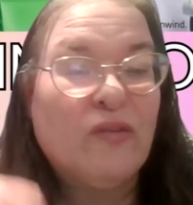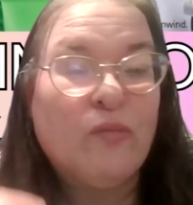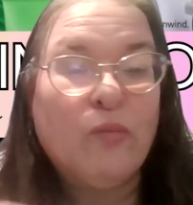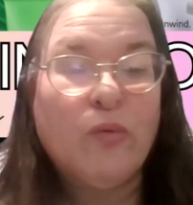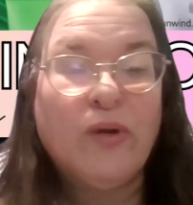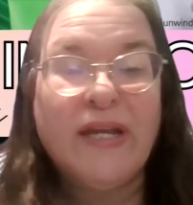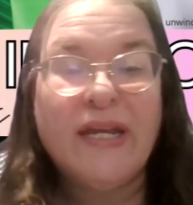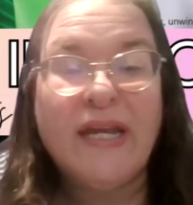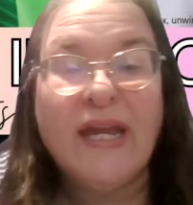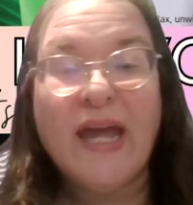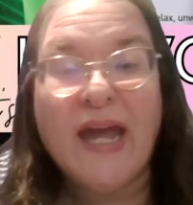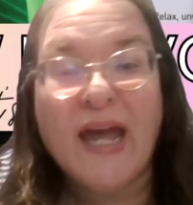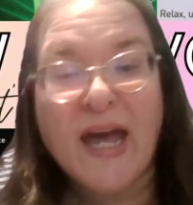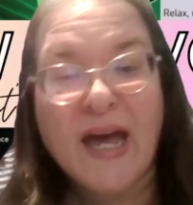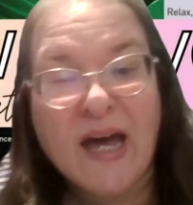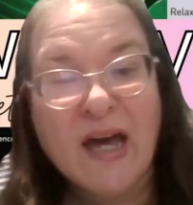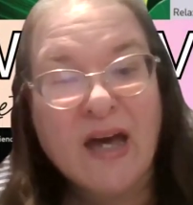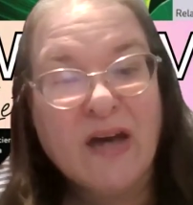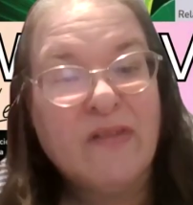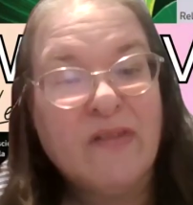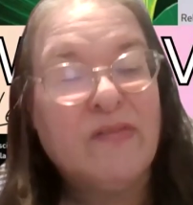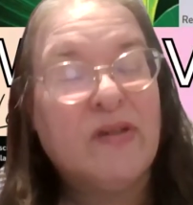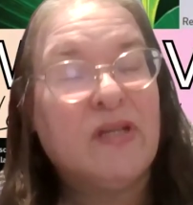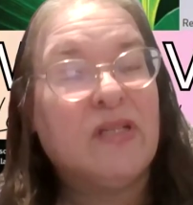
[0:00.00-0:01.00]
We
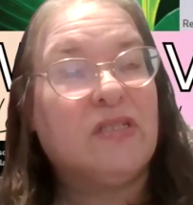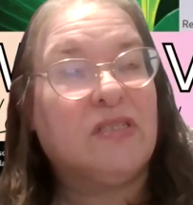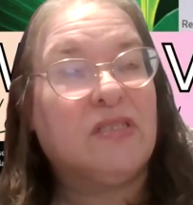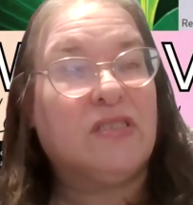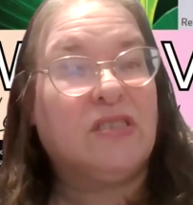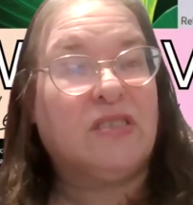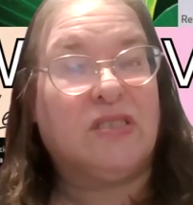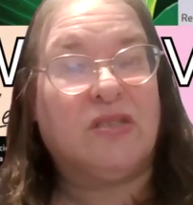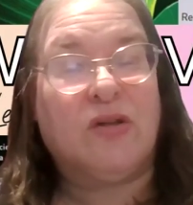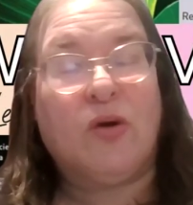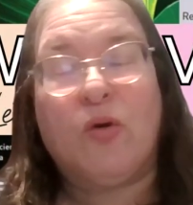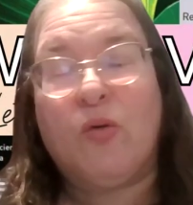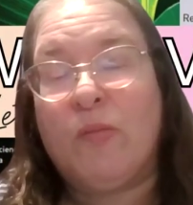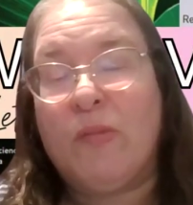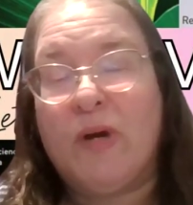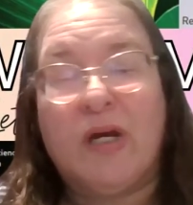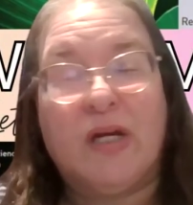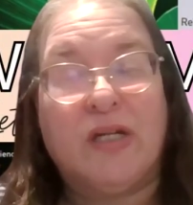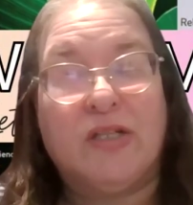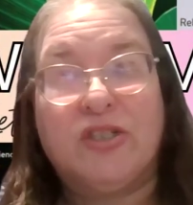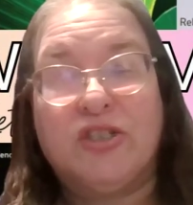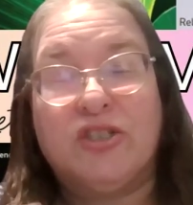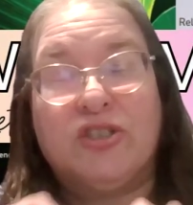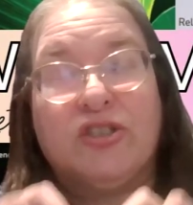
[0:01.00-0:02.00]
have so
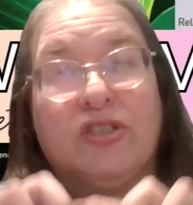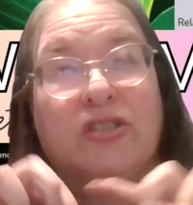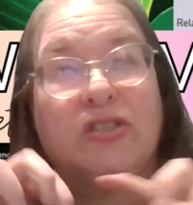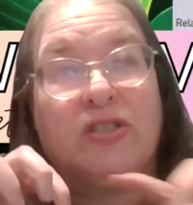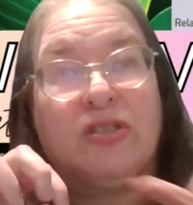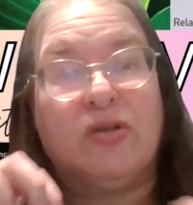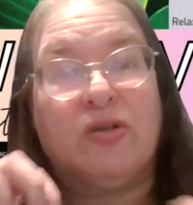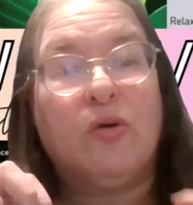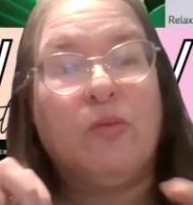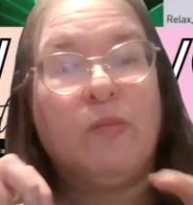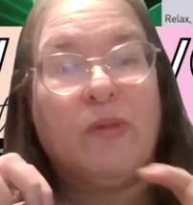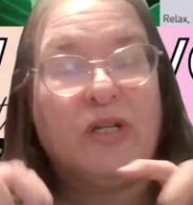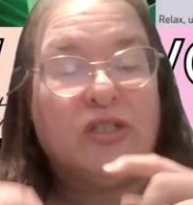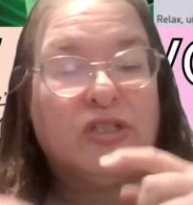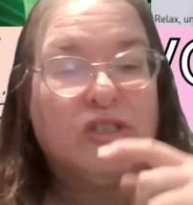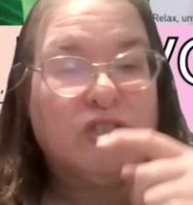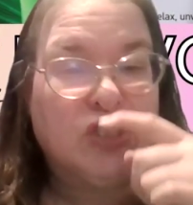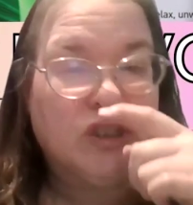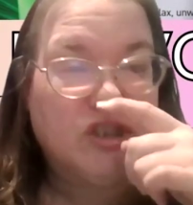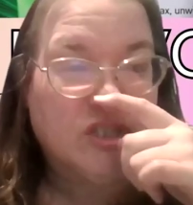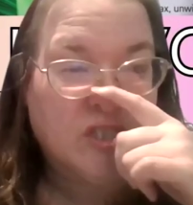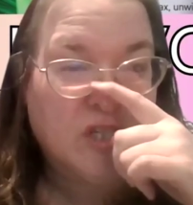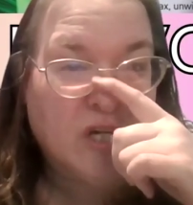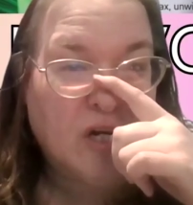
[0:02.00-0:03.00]
much, just so much
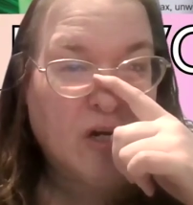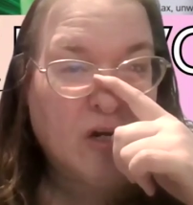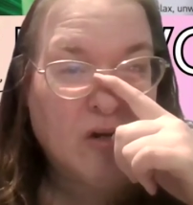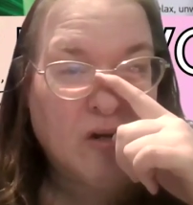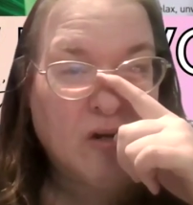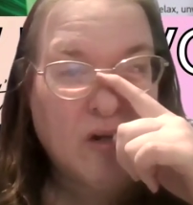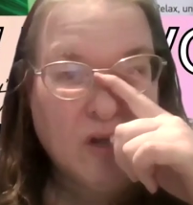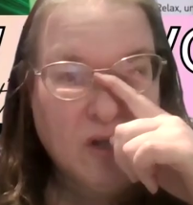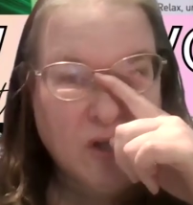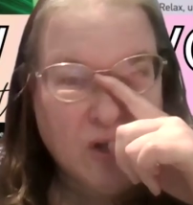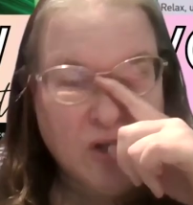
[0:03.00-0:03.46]
to share.